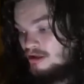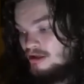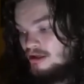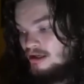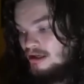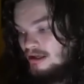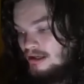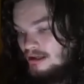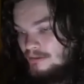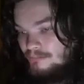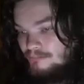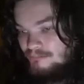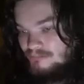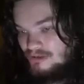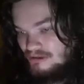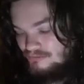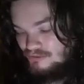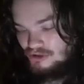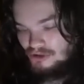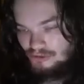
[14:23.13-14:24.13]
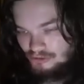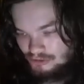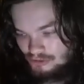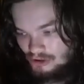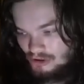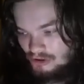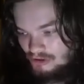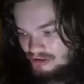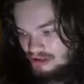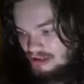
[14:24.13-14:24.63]
Um, even though they're
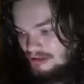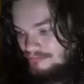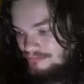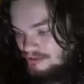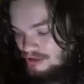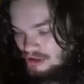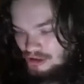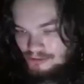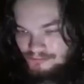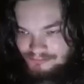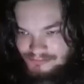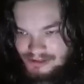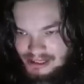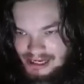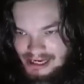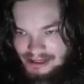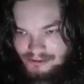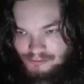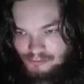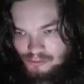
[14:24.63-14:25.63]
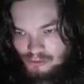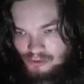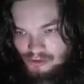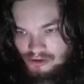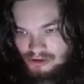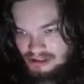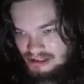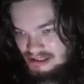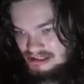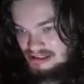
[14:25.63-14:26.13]
already, you know, at
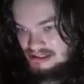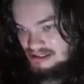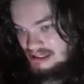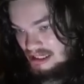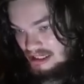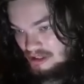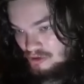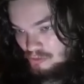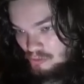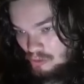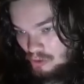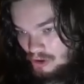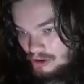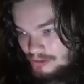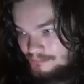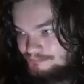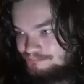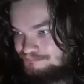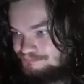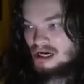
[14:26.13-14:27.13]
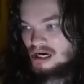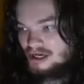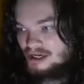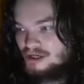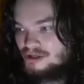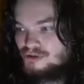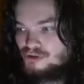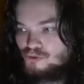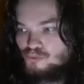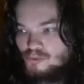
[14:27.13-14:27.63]
war, I guess a second war.
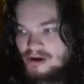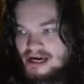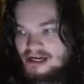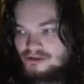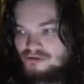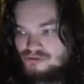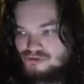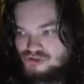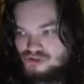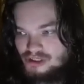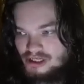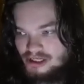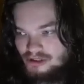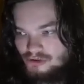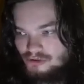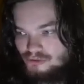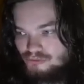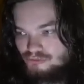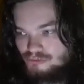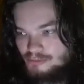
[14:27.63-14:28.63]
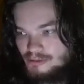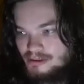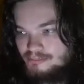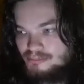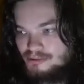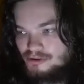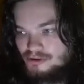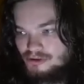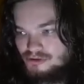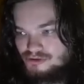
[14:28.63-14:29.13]
Another Wagner channel
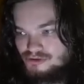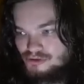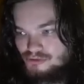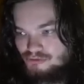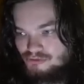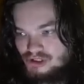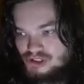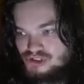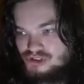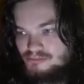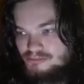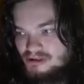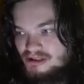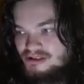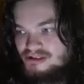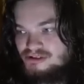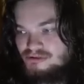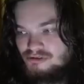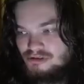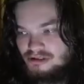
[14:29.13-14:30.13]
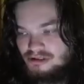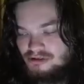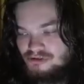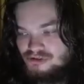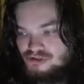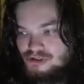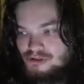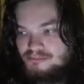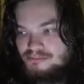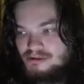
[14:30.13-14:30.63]
remembers Russian military
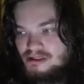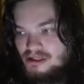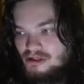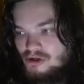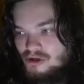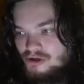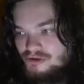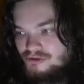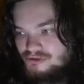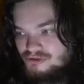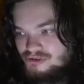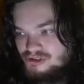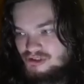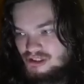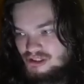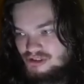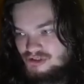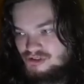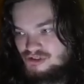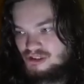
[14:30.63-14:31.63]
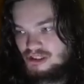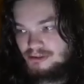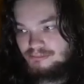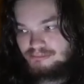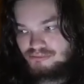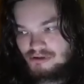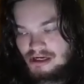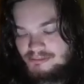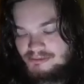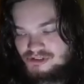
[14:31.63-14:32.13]
leadership and all their sins and
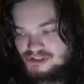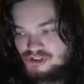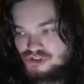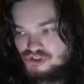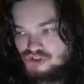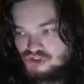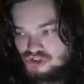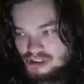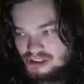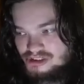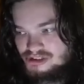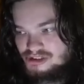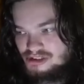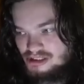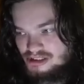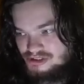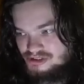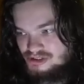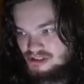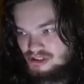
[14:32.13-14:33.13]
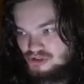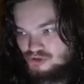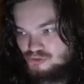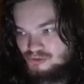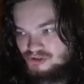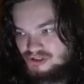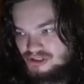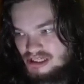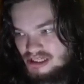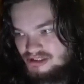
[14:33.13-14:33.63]
promises justice. Here's
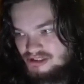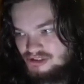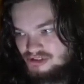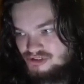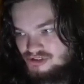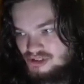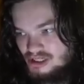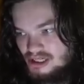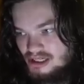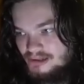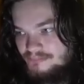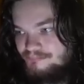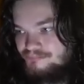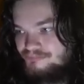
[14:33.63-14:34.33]
what they had to say.